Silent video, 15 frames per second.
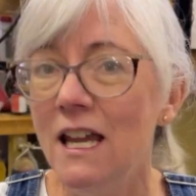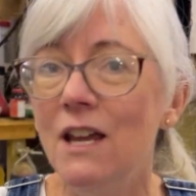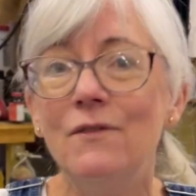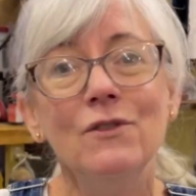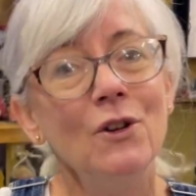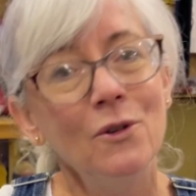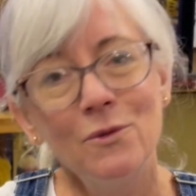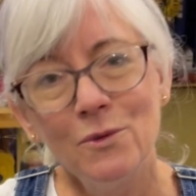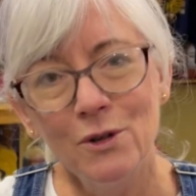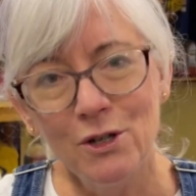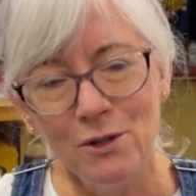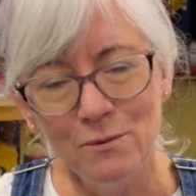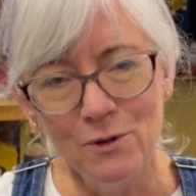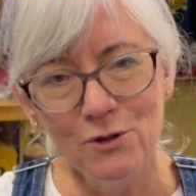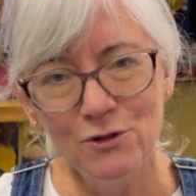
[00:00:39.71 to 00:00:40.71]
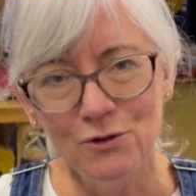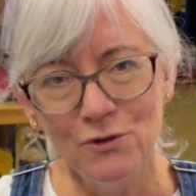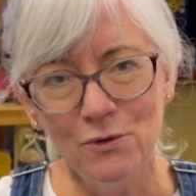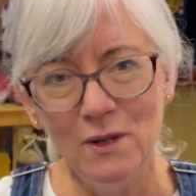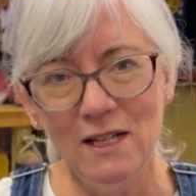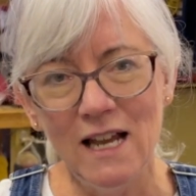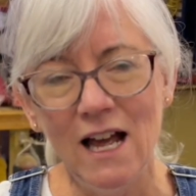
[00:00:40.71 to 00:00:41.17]
Even though we're a commercial
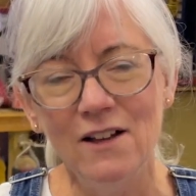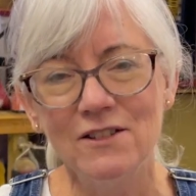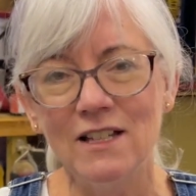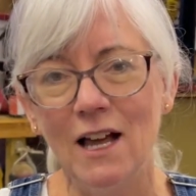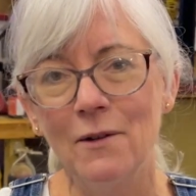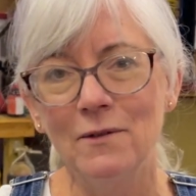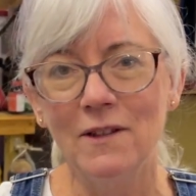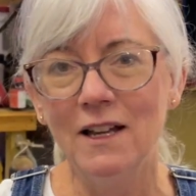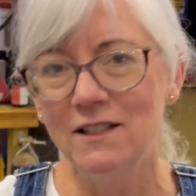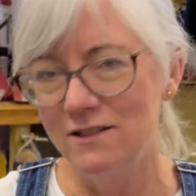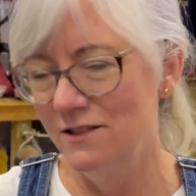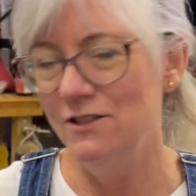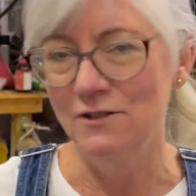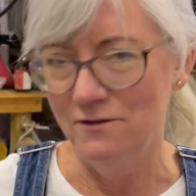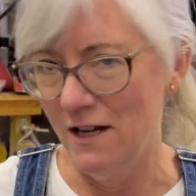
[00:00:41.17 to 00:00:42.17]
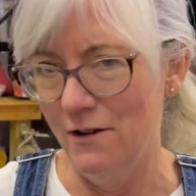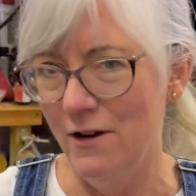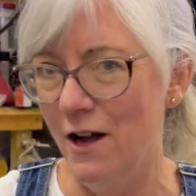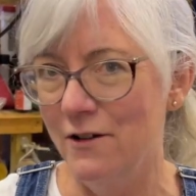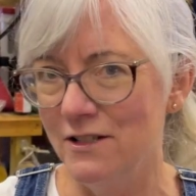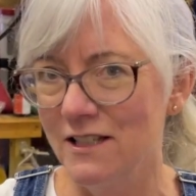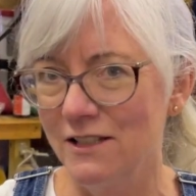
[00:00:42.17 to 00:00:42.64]
greenhouse, I would like, you know, how I
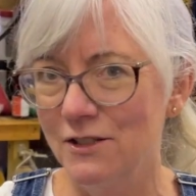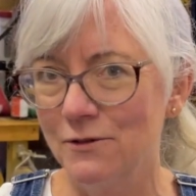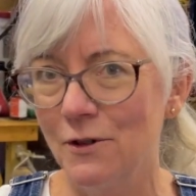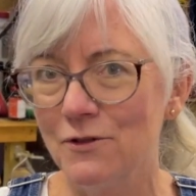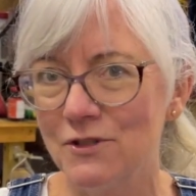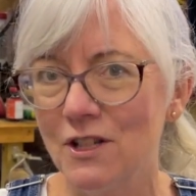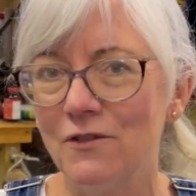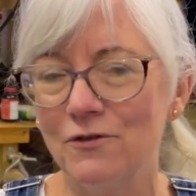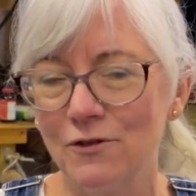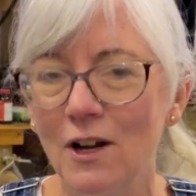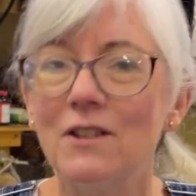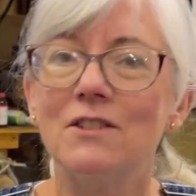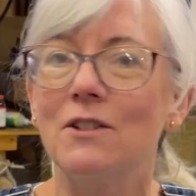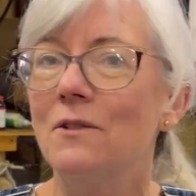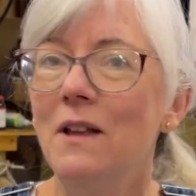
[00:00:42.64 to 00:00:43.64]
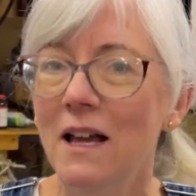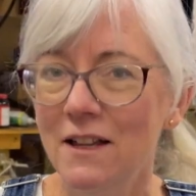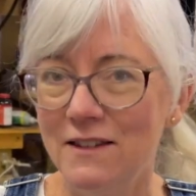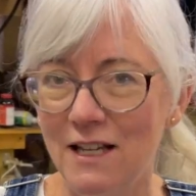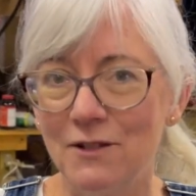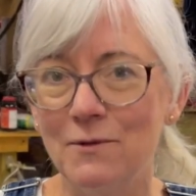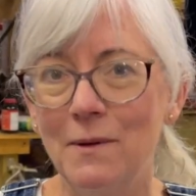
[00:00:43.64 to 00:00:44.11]
always like to grow stuff for us, so
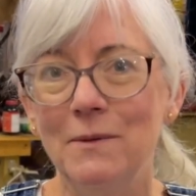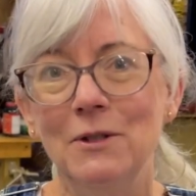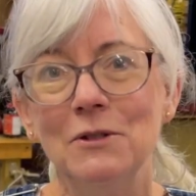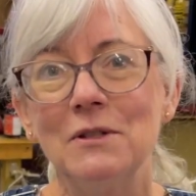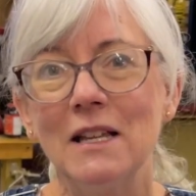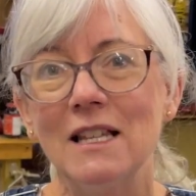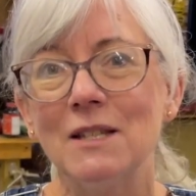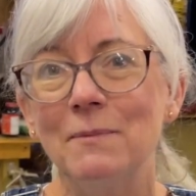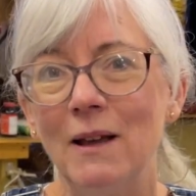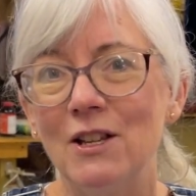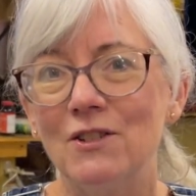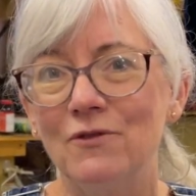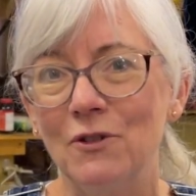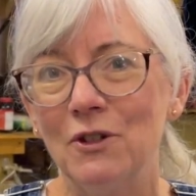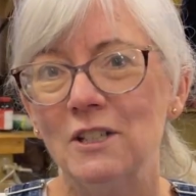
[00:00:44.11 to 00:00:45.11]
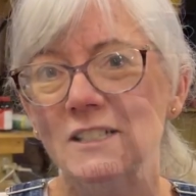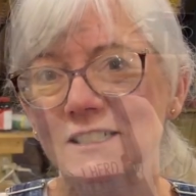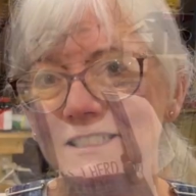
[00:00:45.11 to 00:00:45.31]
that's what I'm going to use that space for.